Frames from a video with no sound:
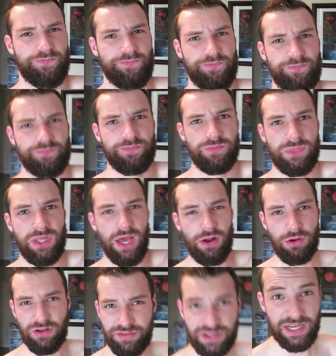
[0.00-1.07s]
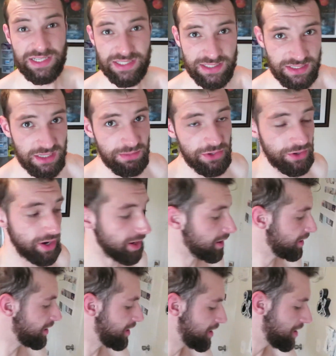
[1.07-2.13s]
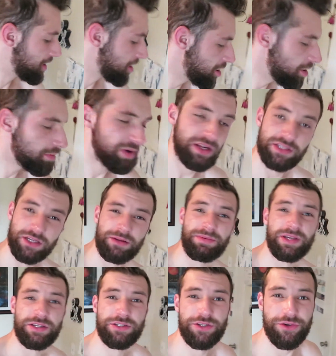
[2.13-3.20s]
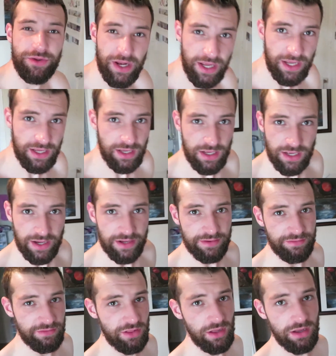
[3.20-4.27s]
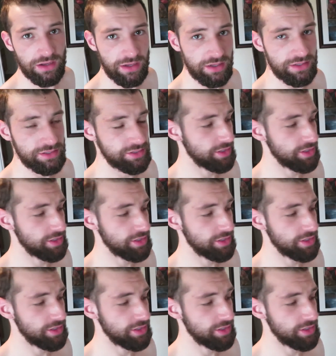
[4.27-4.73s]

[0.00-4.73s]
I don't know if you guys can see me or not, but it's going to be a two-day kind of vlog.